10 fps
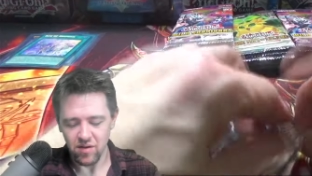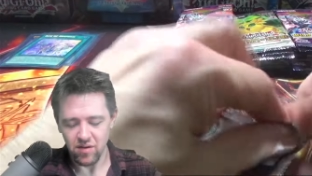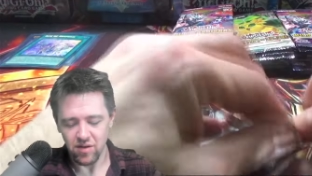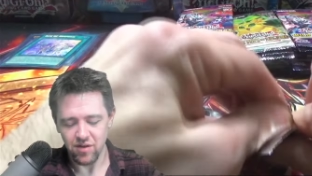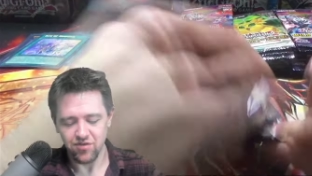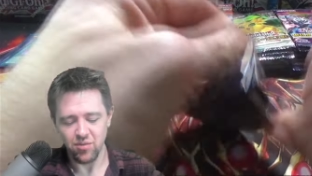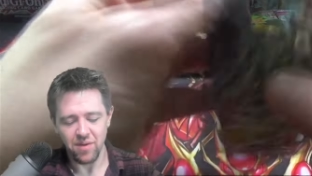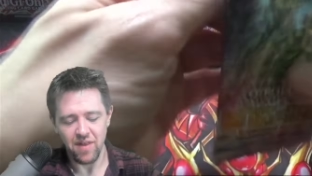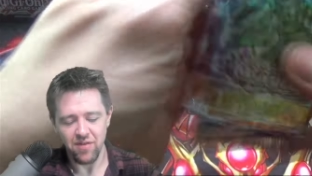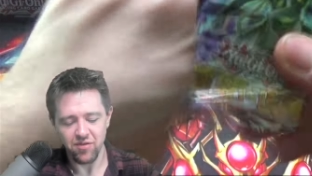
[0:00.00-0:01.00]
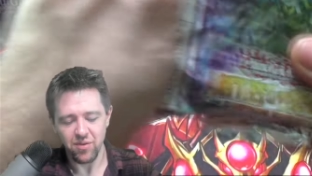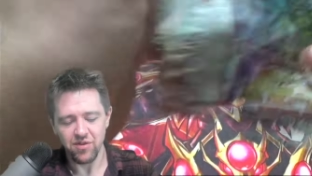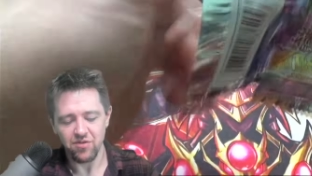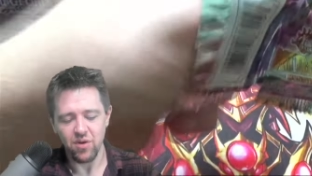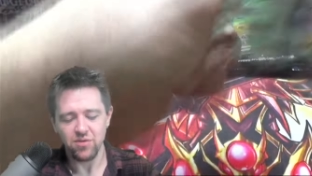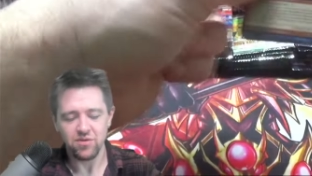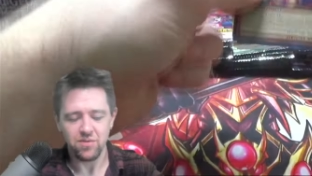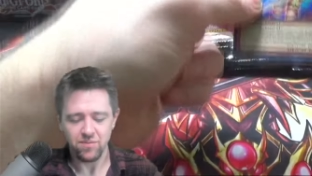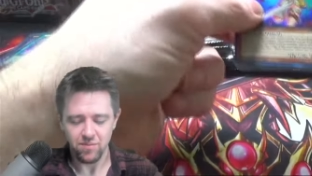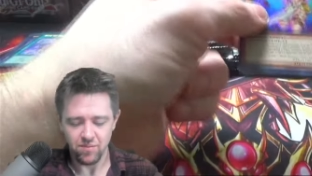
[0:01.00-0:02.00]
Assuming that this one is gross.
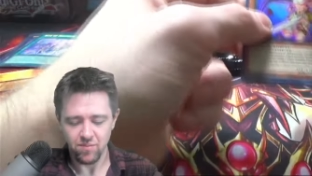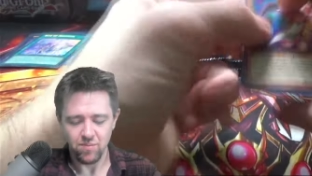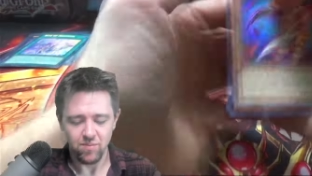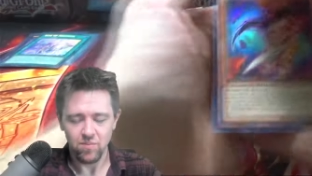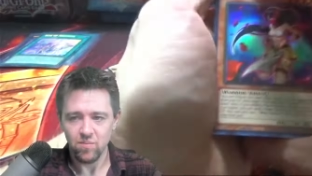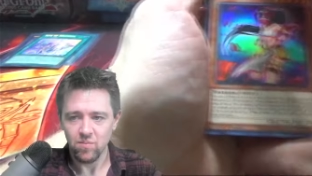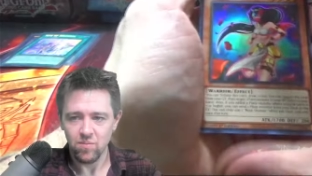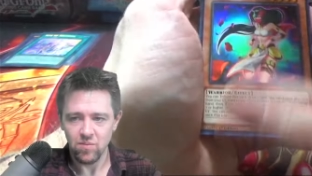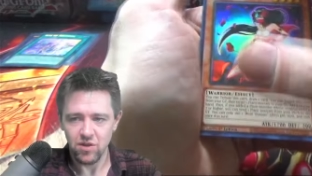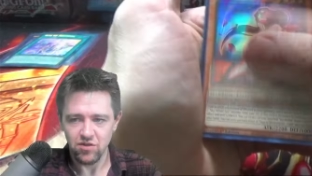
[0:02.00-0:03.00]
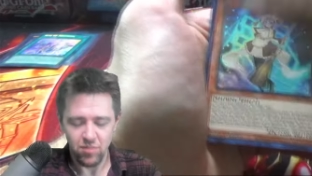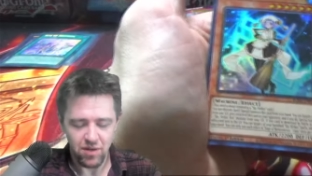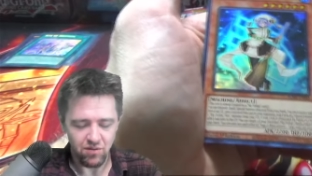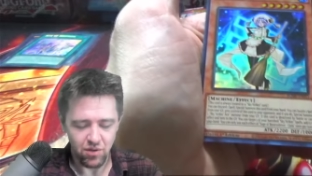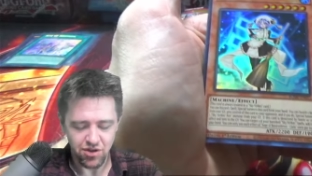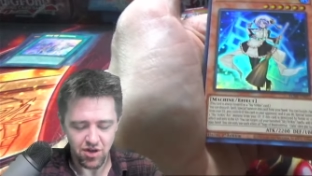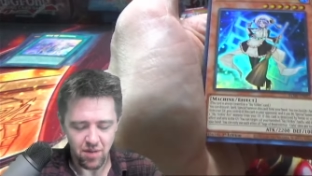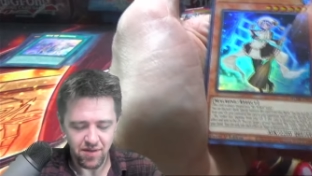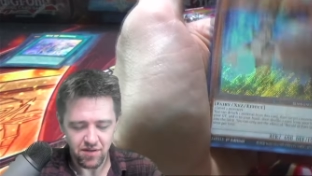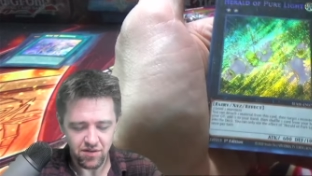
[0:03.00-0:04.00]
Assuming. Rose
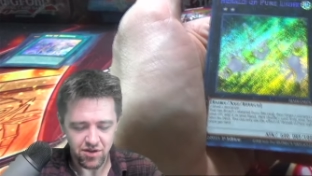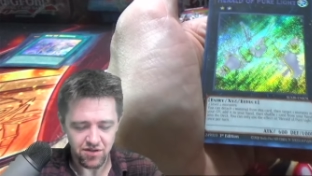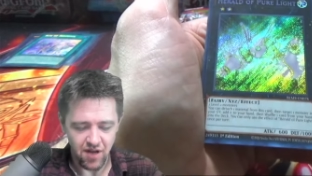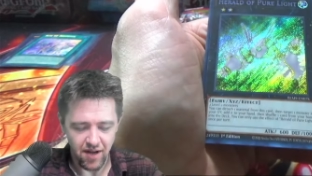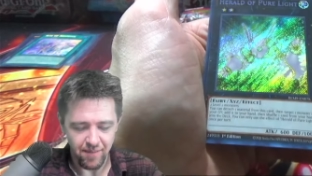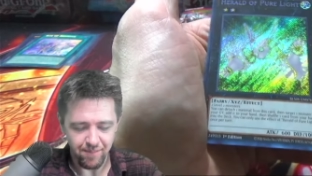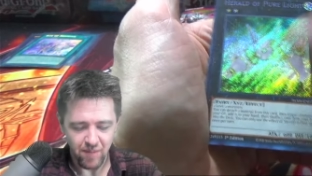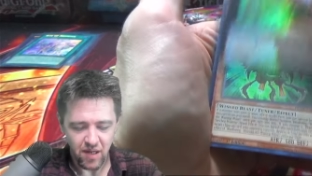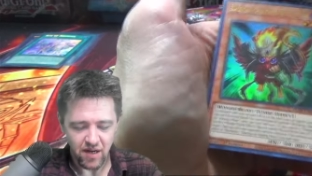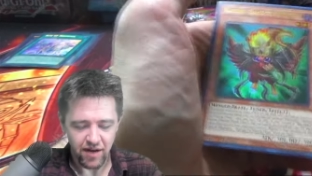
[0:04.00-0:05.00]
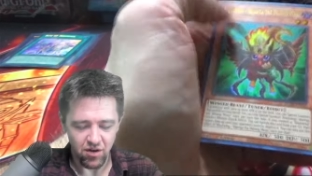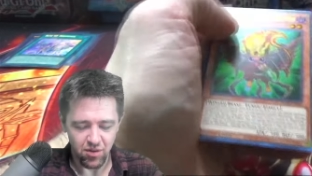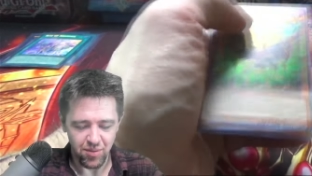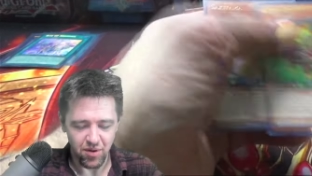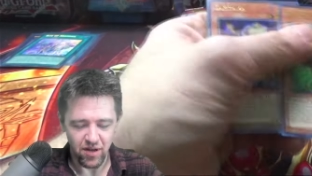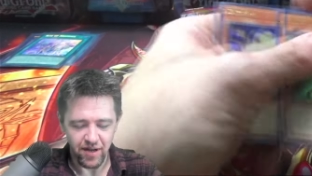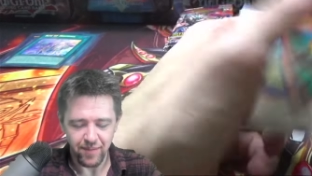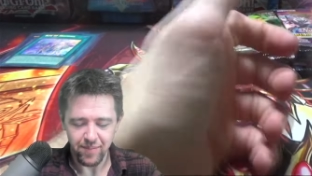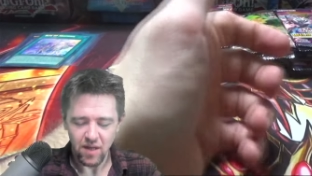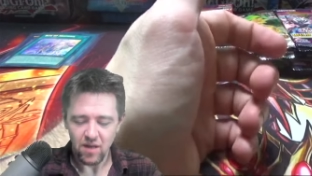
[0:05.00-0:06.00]
Shaman. She's hot. Herald of Pure Light.
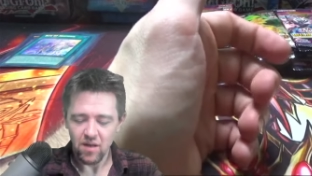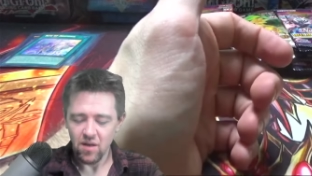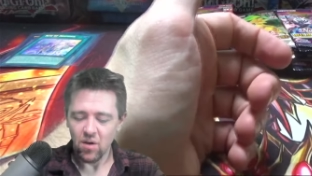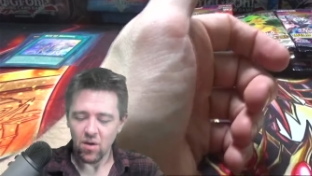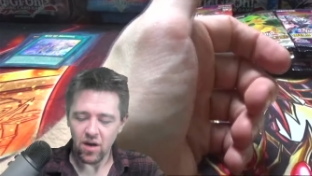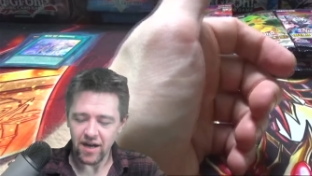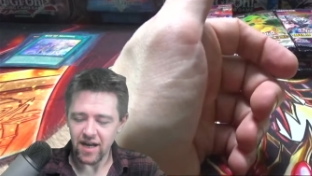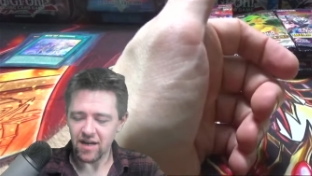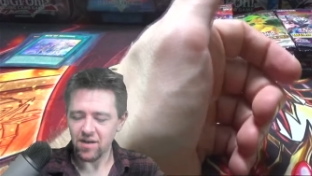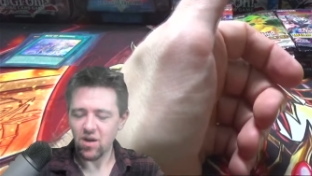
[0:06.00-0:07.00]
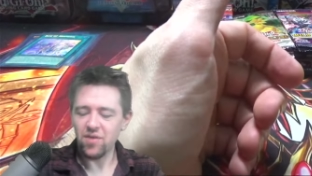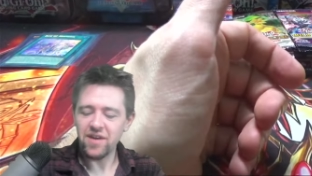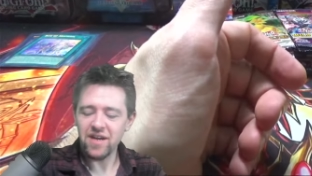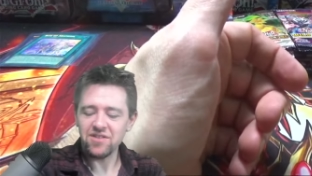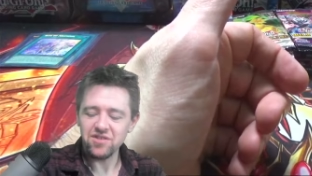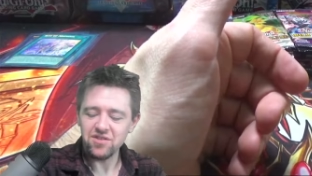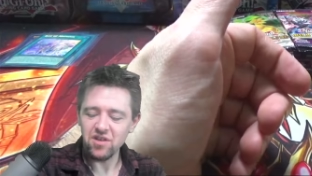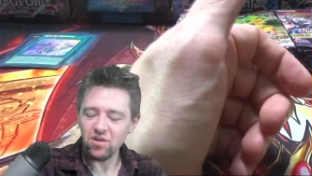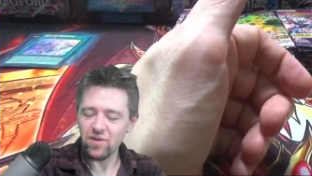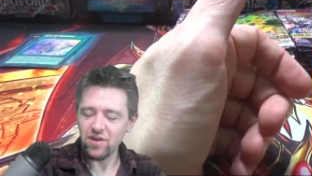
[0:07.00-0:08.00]
Again, all the XC
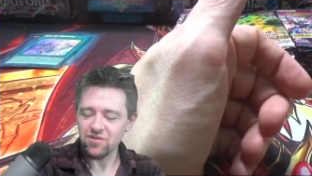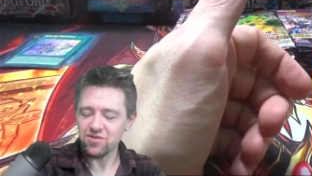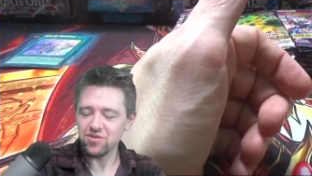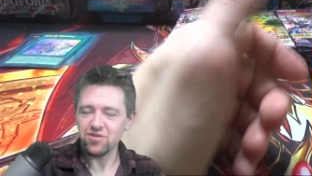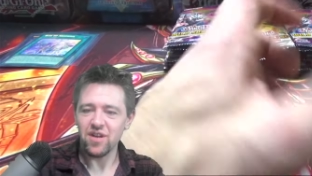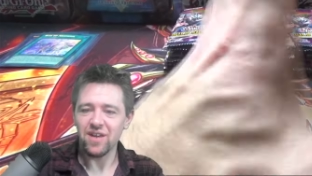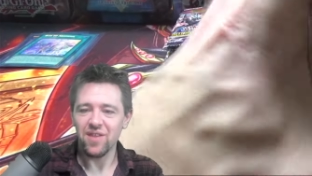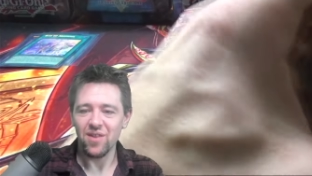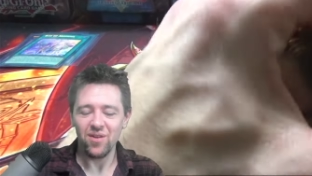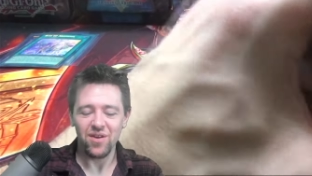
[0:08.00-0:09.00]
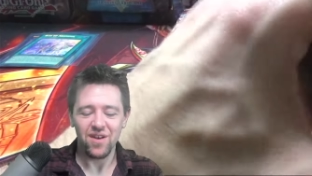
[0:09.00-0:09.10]
secret rares are just like, they look